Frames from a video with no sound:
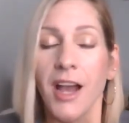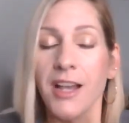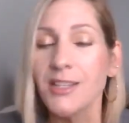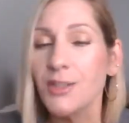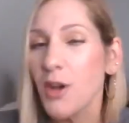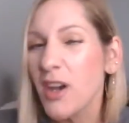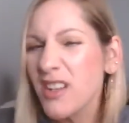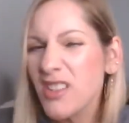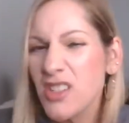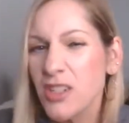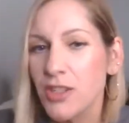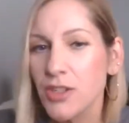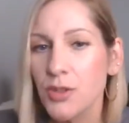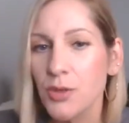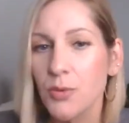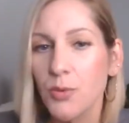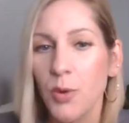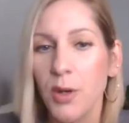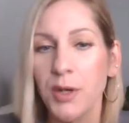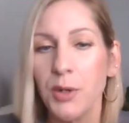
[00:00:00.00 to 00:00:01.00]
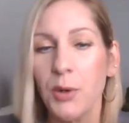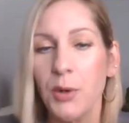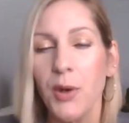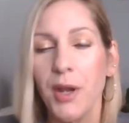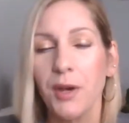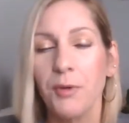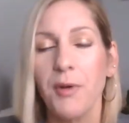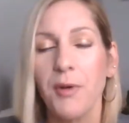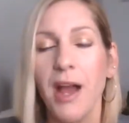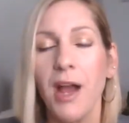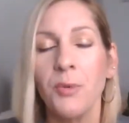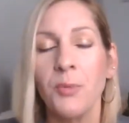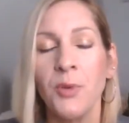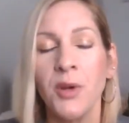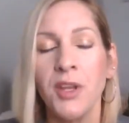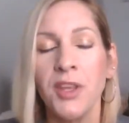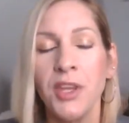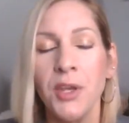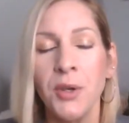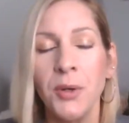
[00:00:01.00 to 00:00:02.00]
So I'll just do one quick round
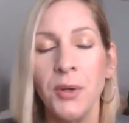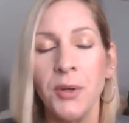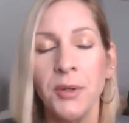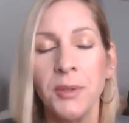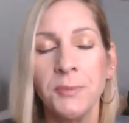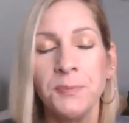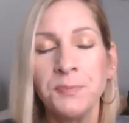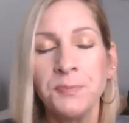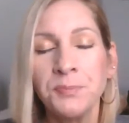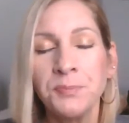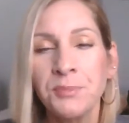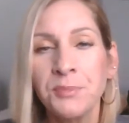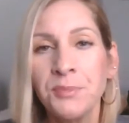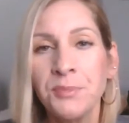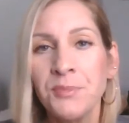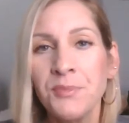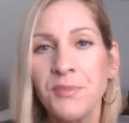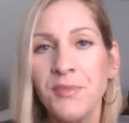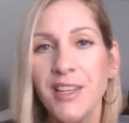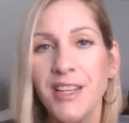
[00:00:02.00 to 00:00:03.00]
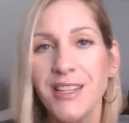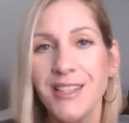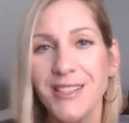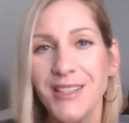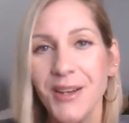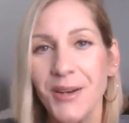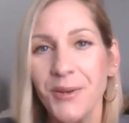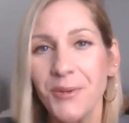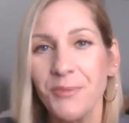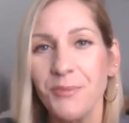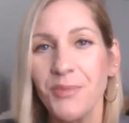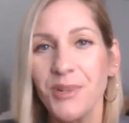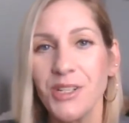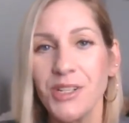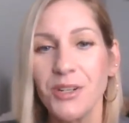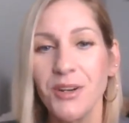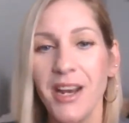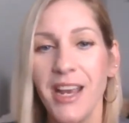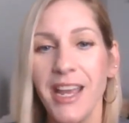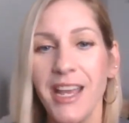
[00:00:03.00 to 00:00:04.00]
with you. So
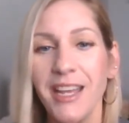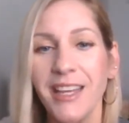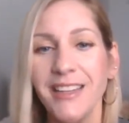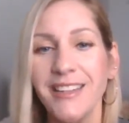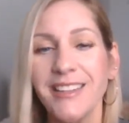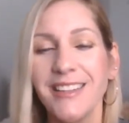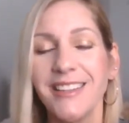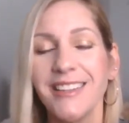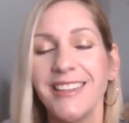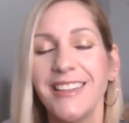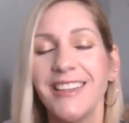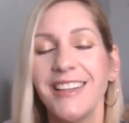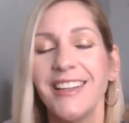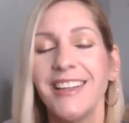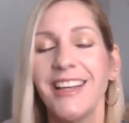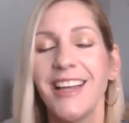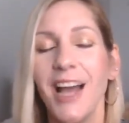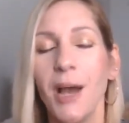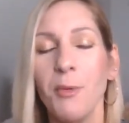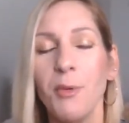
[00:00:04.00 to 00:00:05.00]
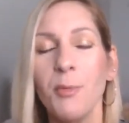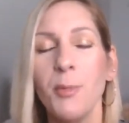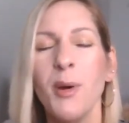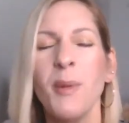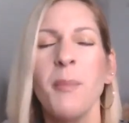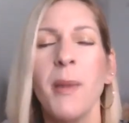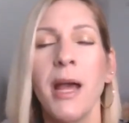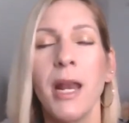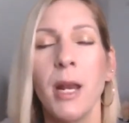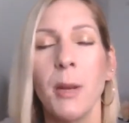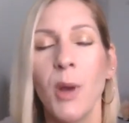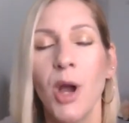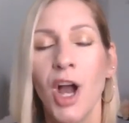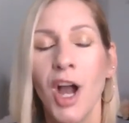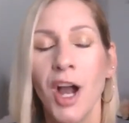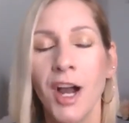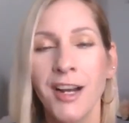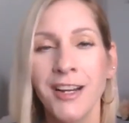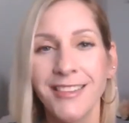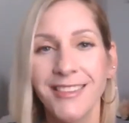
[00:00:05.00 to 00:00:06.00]
put your hand, I'll put mine on my
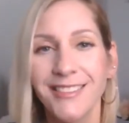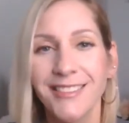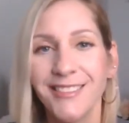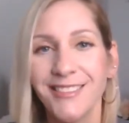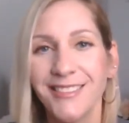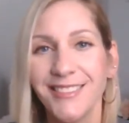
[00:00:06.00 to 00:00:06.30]
heart.